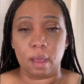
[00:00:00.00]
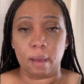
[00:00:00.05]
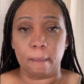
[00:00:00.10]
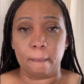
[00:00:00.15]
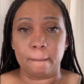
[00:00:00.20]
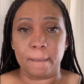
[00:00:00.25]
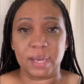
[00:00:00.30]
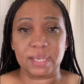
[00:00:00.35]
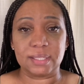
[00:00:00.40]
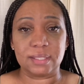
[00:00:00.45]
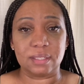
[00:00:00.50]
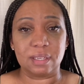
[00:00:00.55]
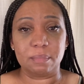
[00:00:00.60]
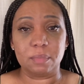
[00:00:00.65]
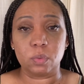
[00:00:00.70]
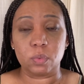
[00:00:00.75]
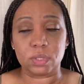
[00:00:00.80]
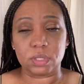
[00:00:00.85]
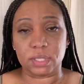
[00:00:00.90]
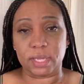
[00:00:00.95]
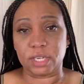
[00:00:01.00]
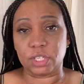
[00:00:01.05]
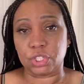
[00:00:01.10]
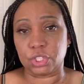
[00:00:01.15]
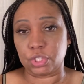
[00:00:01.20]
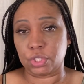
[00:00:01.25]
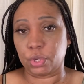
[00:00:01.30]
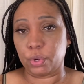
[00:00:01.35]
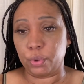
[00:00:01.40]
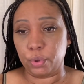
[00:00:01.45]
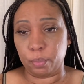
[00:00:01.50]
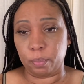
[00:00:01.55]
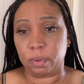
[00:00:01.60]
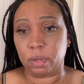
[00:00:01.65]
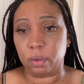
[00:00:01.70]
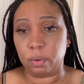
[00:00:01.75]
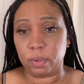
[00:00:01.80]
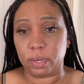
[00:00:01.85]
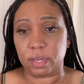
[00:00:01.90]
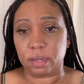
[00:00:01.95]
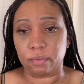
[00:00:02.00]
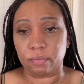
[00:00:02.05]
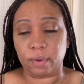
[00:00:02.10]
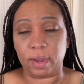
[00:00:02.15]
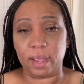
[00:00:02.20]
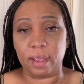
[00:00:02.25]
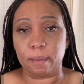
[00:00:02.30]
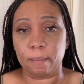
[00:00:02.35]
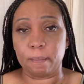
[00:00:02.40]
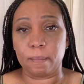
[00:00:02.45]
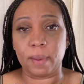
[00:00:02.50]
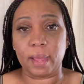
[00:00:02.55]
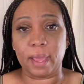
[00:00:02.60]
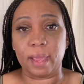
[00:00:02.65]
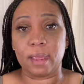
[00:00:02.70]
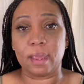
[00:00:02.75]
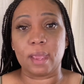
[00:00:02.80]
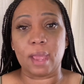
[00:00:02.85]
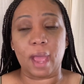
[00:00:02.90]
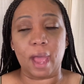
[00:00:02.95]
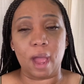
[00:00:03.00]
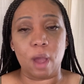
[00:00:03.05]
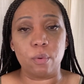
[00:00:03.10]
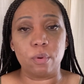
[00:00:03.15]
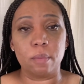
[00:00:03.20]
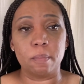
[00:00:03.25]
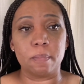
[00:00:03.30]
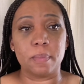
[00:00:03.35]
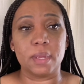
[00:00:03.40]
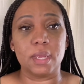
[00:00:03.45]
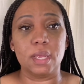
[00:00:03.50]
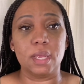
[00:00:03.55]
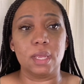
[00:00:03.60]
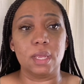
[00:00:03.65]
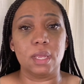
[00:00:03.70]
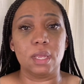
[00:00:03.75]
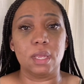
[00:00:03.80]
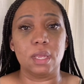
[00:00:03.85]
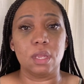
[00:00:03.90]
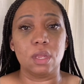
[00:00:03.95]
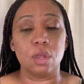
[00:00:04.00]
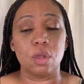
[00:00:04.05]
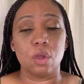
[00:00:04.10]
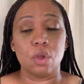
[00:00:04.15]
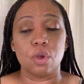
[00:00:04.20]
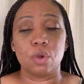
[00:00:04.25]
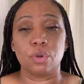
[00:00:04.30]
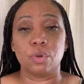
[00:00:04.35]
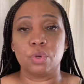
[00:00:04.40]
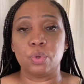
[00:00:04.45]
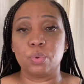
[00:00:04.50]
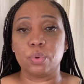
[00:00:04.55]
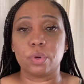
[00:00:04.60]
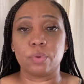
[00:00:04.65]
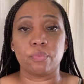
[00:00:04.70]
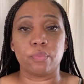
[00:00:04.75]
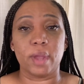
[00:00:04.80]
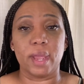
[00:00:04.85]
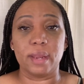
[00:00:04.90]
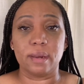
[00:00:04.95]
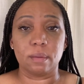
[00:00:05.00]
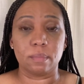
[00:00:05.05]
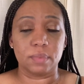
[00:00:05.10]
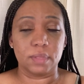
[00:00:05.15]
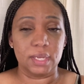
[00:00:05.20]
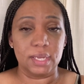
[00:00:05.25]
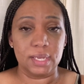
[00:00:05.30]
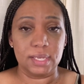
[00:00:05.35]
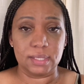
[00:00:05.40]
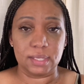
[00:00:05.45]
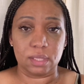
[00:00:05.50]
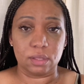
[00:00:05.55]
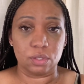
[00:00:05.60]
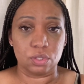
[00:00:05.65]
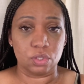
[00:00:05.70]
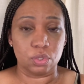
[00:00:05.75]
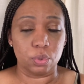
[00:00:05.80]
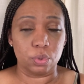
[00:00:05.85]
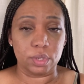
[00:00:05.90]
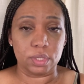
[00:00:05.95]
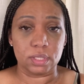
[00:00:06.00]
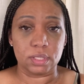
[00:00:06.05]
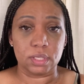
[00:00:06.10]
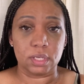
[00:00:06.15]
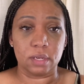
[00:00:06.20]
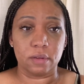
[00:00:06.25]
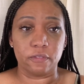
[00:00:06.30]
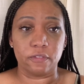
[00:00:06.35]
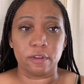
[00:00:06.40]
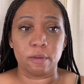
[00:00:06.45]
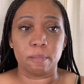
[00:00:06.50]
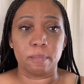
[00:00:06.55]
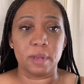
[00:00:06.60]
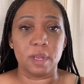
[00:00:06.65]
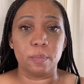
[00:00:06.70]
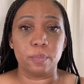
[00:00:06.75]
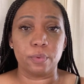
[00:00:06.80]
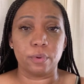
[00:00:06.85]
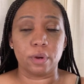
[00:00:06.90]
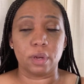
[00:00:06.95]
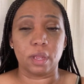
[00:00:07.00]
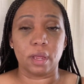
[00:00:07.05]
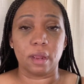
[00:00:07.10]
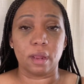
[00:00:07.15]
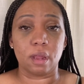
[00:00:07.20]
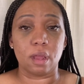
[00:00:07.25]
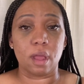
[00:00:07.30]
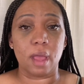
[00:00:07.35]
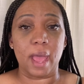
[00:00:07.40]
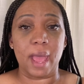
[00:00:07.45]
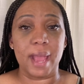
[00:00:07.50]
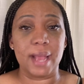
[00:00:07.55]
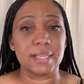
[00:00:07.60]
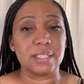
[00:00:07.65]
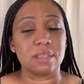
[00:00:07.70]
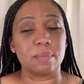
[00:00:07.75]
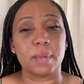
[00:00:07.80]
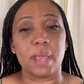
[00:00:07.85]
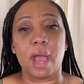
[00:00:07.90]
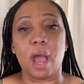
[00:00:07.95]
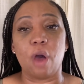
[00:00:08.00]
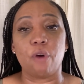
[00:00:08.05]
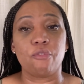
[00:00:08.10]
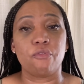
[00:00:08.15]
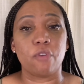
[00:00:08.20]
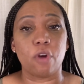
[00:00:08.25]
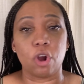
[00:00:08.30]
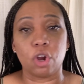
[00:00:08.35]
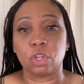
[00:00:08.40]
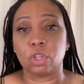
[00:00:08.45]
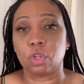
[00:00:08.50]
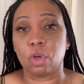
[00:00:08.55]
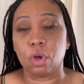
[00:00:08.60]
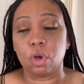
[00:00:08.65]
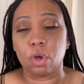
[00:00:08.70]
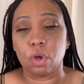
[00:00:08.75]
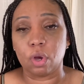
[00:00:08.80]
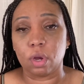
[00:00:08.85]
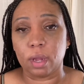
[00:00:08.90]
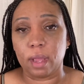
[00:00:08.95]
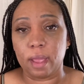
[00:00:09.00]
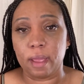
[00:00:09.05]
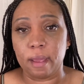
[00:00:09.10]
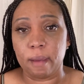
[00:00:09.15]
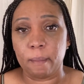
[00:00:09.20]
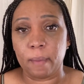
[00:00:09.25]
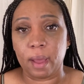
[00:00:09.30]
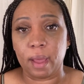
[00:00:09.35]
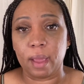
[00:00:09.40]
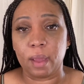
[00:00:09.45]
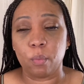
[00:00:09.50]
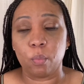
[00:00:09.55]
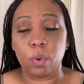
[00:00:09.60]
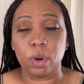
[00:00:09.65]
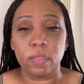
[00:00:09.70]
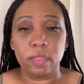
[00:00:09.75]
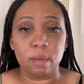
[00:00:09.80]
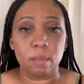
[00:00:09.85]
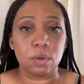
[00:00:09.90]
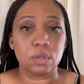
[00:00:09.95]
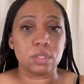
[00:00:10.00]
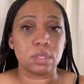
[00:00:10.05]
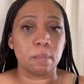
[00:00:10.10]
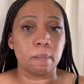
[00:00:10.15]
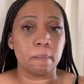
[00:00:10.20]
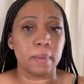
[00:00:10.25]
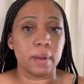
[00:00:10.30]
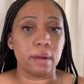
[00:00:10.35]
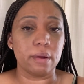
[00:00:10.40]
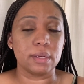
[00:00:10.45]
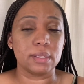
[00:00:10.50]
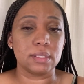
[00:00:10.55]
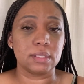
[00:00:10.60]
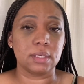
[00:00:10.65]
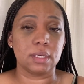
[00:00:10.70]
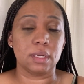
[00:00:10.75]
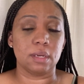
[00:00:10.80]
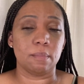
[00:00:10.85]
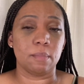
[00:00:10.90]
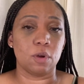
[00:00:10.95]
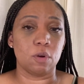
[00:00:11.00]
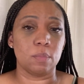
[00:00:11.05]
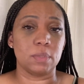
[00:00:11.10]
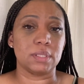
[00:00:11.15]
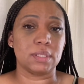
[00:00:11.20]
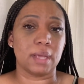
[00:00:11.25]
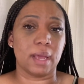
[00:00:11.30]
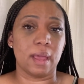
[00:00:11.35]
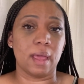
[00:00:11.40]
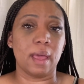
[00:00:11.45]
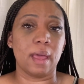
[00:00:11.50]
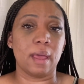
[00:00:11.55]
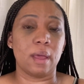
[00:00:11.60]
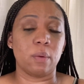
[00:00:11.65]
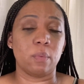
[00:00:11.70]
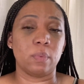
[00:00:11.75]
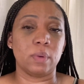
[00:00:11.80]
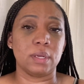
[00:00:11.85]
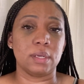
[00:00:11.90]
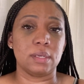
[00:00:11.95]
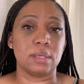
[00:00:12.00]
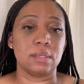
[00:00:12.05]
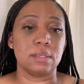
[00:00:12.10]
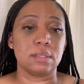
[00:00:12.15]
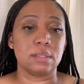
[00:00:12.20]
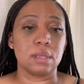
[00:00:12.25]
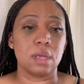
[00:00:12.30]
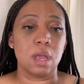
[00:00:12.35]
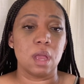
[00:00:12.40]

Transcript: my stomach was, like, so bloated, right? Like, I would be doing random things at the store and stuff, and people were, like, asking me how far along am I. One of the most embarrassing moments I had was